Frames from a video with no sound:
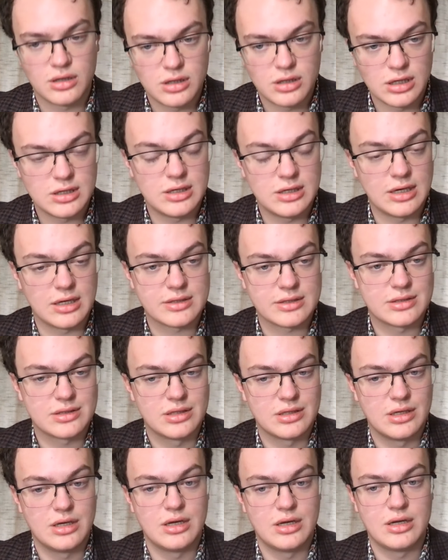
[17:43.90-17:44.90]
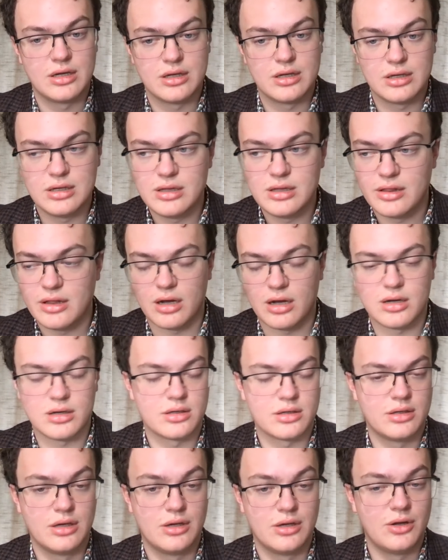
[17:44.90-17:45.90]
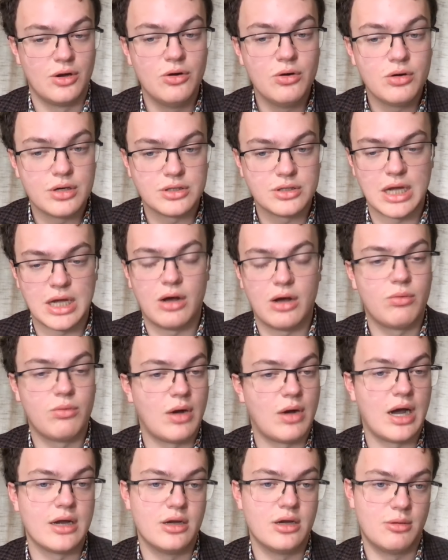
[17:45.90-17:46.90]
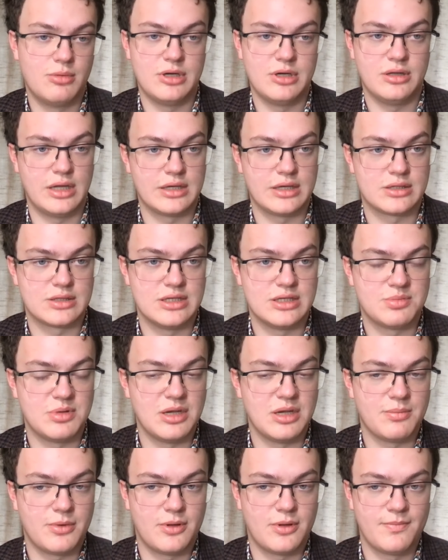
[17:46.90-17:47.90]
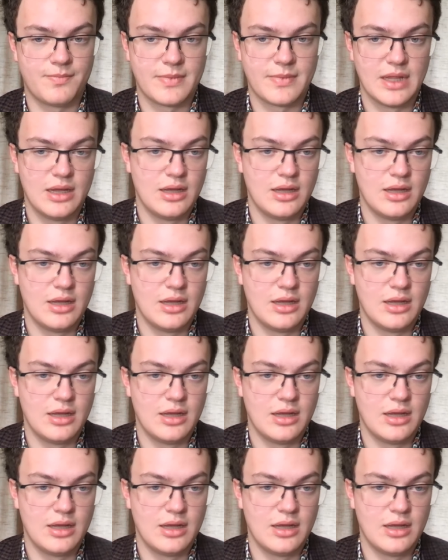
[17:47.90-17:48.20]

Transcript: Goodness. Ugh. Who could tell why nobody likes these people?